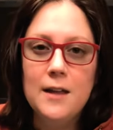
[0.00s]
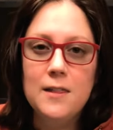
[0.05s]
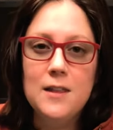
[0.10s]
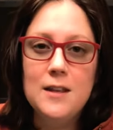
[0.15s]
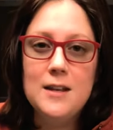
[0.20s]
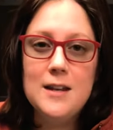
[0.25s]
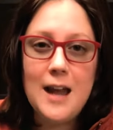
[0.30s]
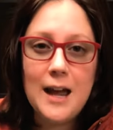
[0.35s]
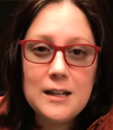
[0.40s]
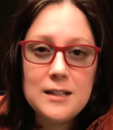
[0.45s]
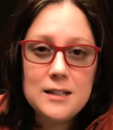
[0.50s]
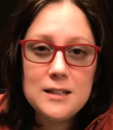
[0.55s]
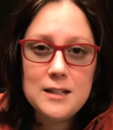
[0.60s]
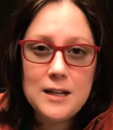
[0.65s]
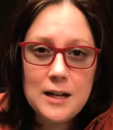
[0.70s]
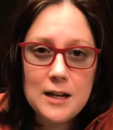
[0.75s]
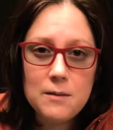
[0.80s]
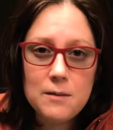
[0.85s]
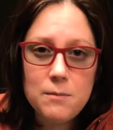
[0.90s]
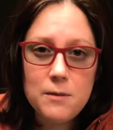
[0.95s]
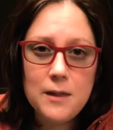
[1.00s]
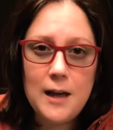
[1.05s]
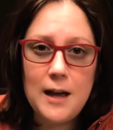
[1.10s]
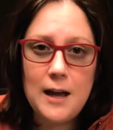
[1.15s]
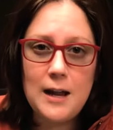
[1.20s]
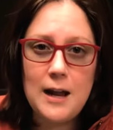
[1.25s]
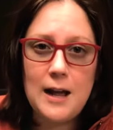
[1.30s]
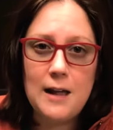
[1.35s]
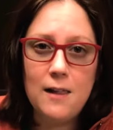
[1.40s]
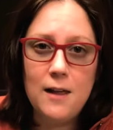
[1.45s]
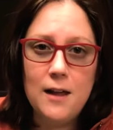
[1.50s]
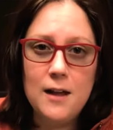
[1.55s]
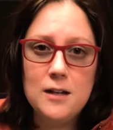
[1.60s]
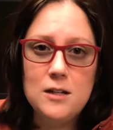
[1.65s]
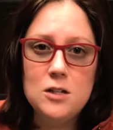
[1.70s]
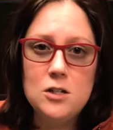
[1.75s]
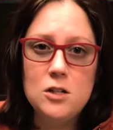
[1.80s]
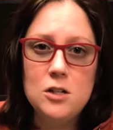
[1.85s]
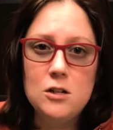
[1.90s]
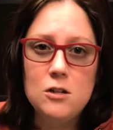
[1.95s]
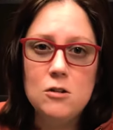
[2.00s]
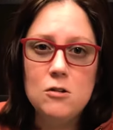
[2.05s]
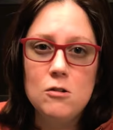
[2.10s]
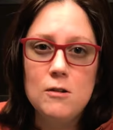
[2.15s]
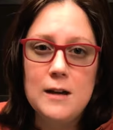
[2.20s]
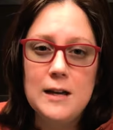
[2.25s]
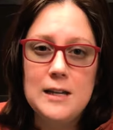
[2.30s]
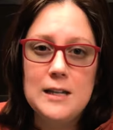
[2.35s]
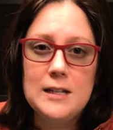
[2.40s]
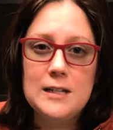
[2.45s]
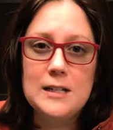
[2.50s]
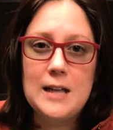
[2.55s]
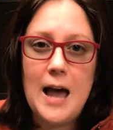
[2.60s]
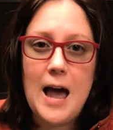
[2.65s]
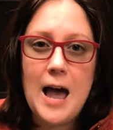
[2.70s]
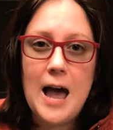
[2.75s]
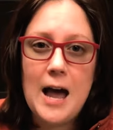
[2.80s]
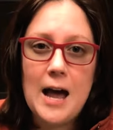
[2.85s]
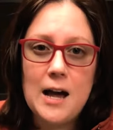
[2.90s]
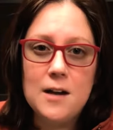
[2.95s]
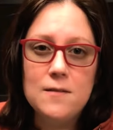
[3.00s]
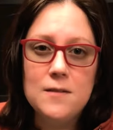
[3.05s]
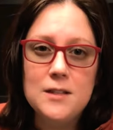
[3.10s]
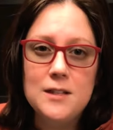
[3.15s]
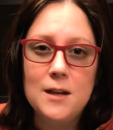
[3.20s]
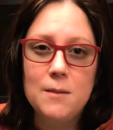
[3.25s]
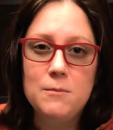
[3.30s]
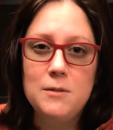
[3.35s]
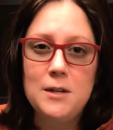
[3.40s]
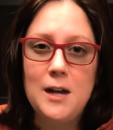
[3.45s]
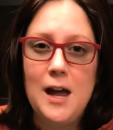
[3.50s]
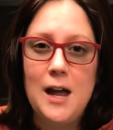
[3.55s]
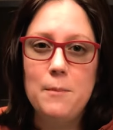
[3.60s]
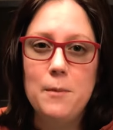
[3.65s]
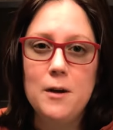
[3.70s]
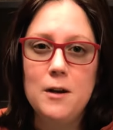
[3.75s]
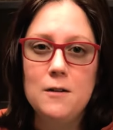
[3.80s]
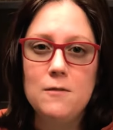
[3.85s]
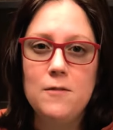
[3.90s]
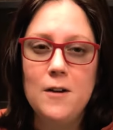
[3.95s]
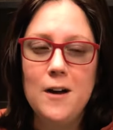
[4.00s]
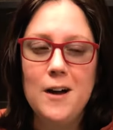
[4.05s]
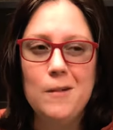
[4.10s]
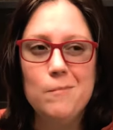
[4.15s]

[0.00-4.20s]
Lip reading: The next tip that I like to do is have some type of